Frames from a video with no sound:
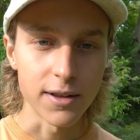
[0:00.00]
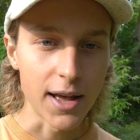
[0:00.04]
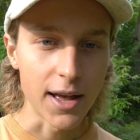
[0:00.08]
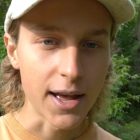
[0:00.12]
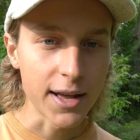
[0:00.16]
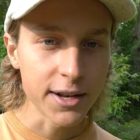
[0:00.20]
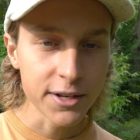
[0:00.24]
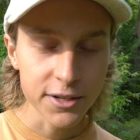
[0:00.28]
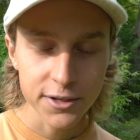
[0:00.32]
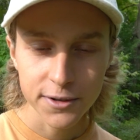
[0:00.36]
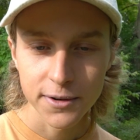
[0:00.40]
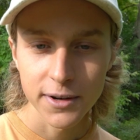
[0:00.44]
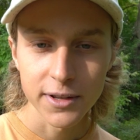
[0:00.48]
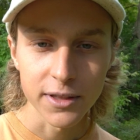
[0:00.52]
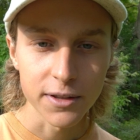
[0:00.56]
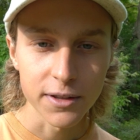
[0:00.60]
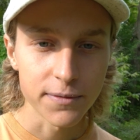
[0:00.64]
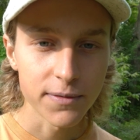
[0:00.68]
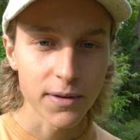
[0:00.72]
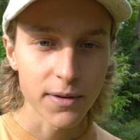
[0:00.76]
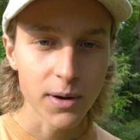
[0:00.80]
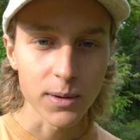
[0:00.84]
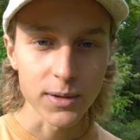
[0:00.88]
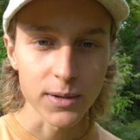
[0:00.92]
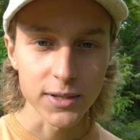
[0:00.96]
entering the
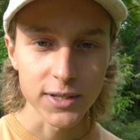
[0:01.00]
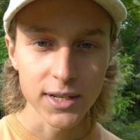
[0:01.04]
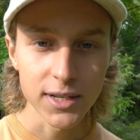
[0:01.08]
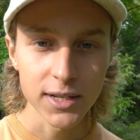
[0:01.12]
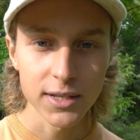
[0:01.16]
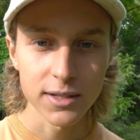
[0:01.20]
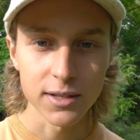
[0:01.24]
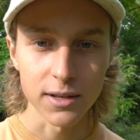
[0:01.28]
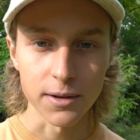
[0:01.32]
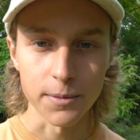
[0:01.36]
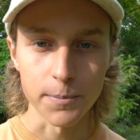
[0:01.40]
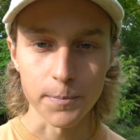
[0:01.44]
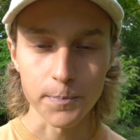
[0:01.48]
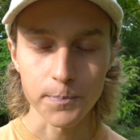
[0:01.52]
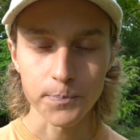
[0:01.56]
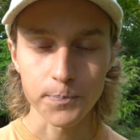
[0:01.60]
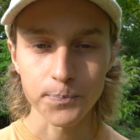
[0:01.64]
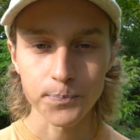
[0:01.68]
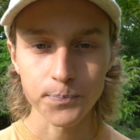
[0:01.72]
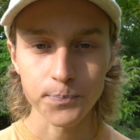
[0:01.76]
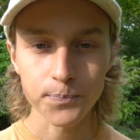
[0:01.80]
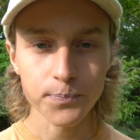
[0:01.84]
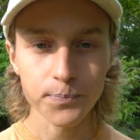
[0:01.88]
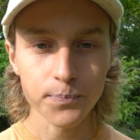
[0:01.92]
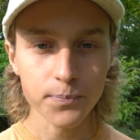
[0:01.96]
fall season,
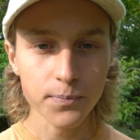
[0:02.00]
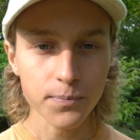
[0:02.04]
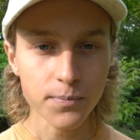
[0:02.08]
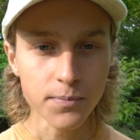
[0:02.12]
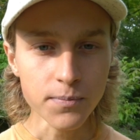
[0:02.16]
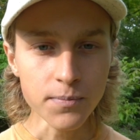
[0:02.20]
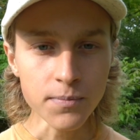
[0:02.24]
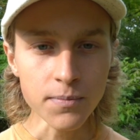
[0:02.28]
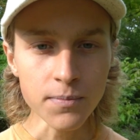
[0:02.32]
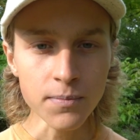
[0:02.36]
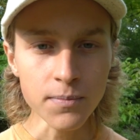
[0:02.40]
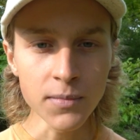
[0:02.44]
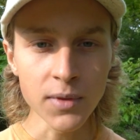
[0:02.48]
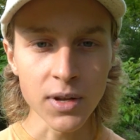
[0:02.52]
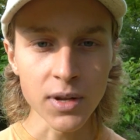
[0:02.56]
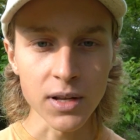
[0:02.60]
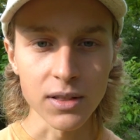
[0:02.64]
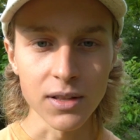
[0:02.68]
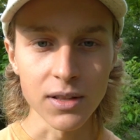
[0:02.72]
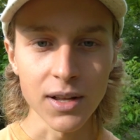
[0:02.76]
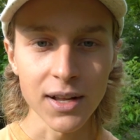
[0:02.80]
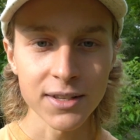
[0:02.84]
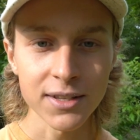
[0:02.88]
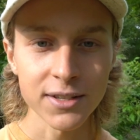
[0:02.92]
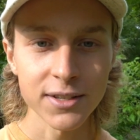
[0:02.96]

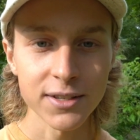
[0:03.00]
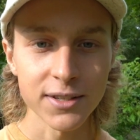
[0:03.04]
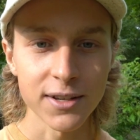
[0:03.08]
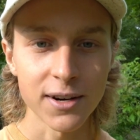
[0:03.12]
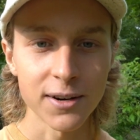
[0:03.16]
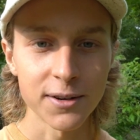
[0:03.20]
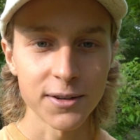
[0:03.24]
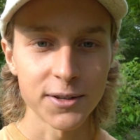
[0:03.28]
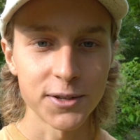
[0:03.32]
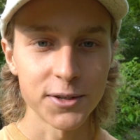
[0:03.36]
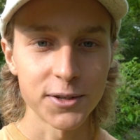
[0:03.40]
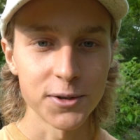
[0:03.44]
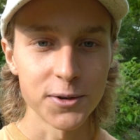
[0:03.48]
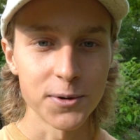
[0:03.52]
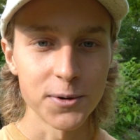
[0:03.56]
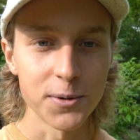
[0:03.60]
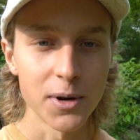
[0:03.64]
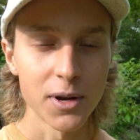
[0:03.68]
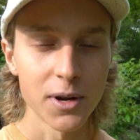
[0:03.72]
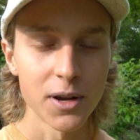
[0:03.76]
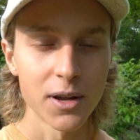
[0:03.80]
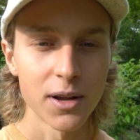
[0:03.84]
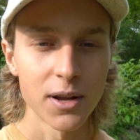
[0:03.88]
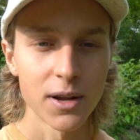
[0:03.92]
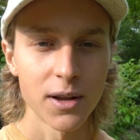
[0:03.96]
let's start to
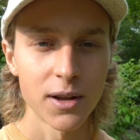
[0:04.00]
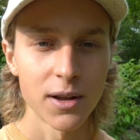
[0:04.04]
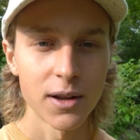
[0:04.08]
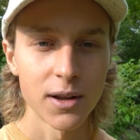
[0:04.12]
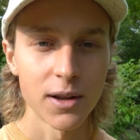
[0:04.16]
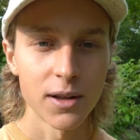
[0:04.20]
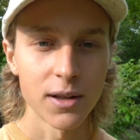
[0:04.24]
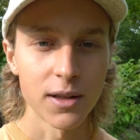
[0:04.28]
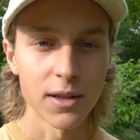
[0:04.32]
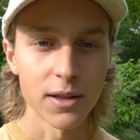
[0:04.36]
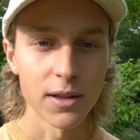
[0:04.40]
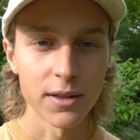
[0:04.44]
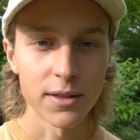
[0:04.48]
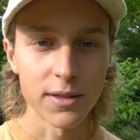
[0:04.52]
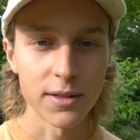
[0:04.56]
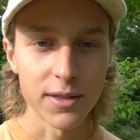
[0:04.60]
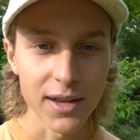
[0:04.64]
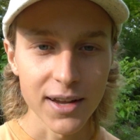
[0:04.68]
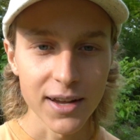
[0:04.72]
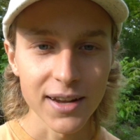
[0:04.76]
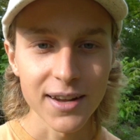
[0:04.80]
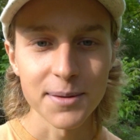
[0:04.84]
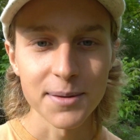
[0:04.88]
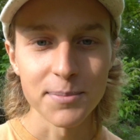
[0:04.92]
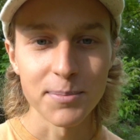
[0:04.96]

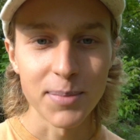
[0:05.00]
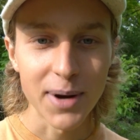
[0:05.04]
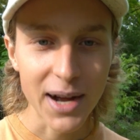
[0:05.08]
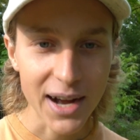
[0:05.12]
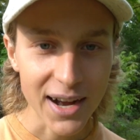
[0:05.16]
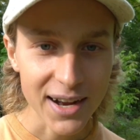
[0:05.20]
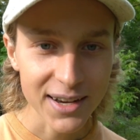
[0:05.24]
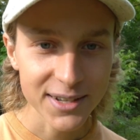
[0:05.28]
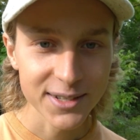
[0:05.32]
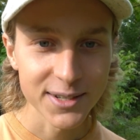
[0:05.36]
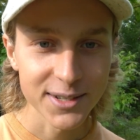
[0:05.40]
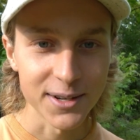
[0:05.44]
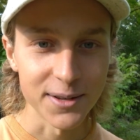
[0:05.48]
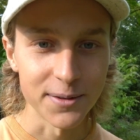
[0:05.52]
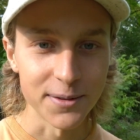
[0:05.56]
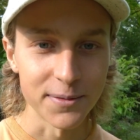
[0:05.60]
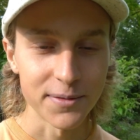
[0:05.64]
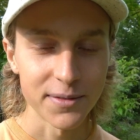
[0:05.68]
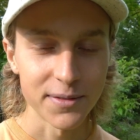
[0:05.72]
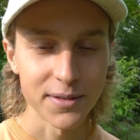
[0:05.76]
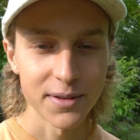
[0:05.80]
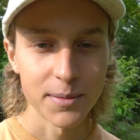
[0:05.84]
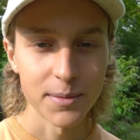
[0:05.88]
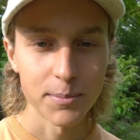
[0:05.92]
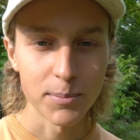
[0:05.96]
think positive
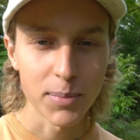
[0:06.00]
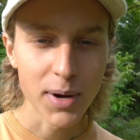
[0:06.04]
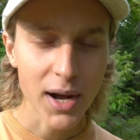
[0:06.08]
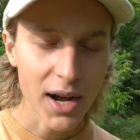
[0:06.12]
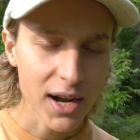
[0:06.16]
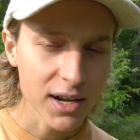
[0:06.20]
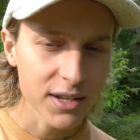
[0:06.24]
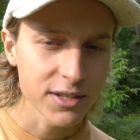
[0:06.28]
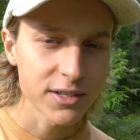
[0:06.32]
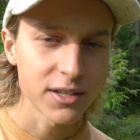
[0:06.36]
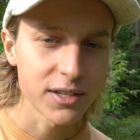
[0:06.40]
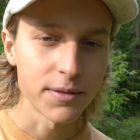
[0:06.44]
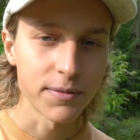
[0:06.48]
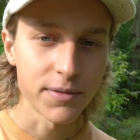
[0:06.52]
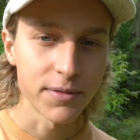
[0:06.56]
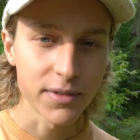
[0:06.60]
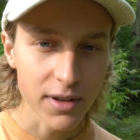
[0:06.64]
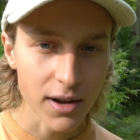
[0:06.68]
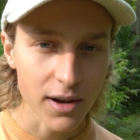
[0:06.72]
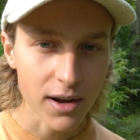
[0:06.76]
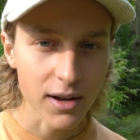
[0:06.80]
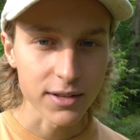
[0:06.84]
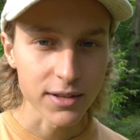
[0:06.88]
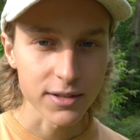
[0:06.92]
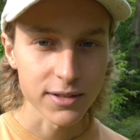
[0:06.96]

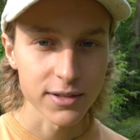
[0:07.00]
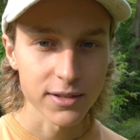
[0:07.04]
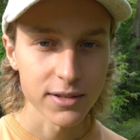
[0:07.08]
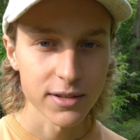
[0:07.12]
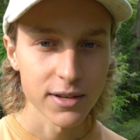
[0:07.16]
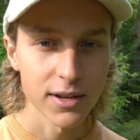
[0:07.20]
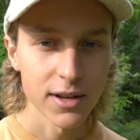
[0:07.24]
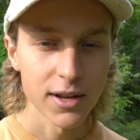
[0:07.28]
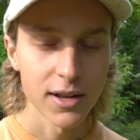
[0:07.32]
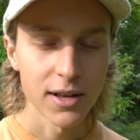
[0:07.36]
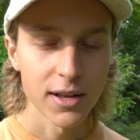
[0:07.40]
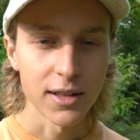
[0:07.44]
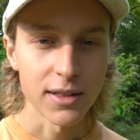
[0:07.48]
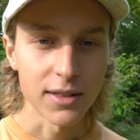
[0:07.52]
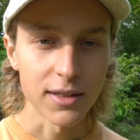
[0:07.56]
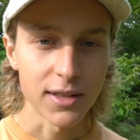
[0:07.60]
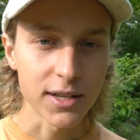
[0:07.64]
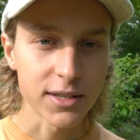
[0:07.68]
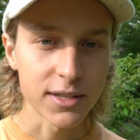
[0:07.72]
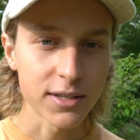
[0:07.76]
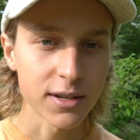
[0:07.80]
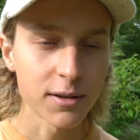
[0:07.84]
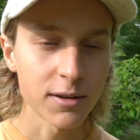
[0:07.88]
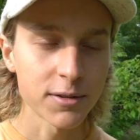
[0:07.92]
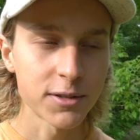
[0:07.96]
thoughts.
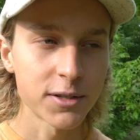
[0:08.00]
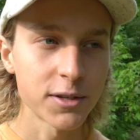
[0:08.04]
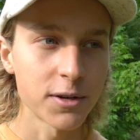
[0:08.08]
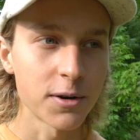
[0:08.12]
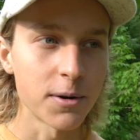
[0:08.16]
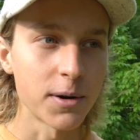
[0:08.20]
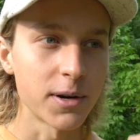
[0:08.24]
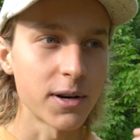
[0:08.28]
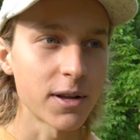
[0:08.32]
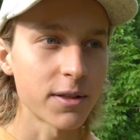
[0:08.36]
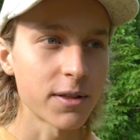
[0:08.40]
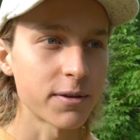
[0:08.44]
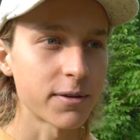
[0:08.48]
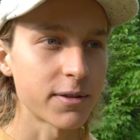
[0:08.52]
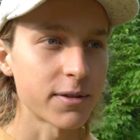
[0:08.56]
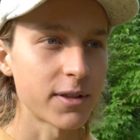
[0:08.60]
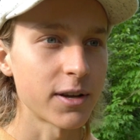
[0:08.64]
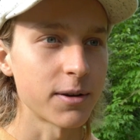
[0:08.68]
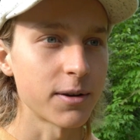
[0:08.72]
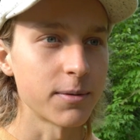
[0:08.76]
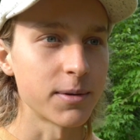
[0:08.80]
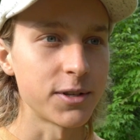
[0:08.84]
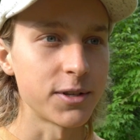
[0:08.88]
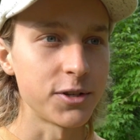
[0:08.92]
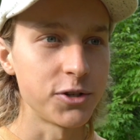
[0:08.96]
That's also another
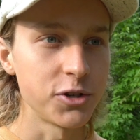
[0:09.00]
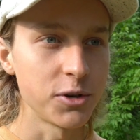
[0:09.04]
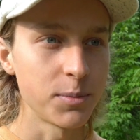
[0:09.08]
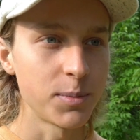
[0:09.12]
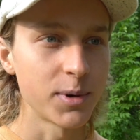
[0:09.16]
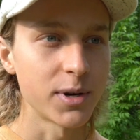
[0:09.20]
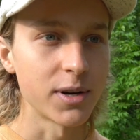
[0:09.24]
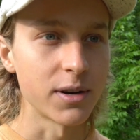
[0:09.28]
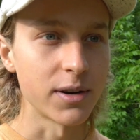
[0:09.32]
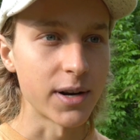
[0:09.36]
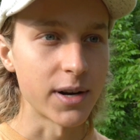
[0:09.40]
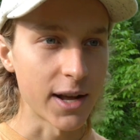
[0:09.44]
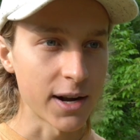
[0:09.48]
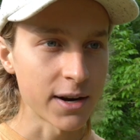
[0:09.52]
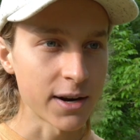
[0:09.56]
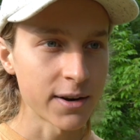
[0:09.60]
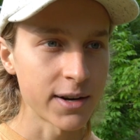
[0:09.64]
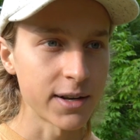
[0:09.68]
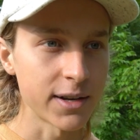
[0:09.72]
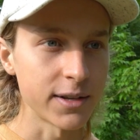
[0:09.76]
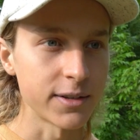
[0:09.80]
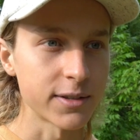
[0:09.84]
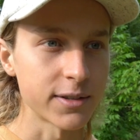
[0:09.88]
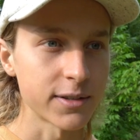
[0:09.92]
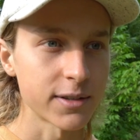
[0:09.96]
thing with Jupiter and
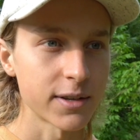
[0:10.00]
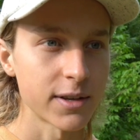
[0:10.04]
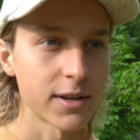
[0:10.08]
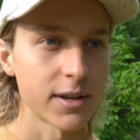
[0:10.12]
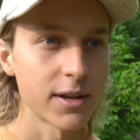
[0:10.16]
Aries.